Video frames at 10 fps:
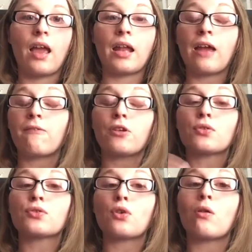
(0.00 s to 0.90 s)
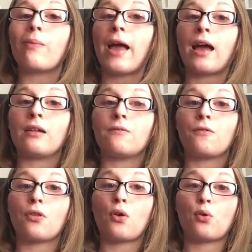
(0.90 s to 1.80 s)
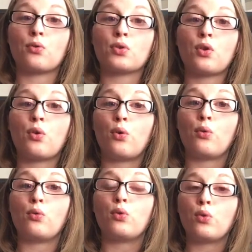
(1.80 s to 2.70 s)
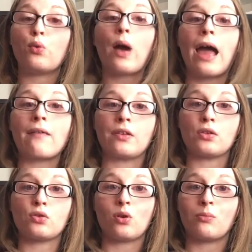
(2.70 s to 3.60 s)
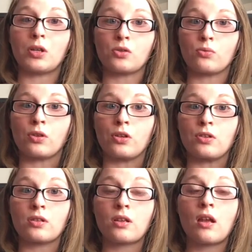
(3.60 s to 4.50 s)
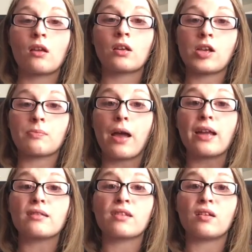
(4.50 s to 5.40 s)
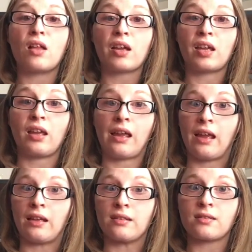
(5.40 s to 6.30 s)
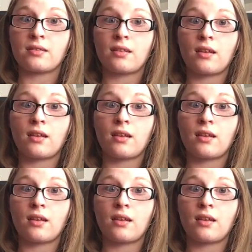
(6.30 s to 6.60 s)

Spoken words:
And I feel so bad for those who do have it so much worse, because mine's a lucky case.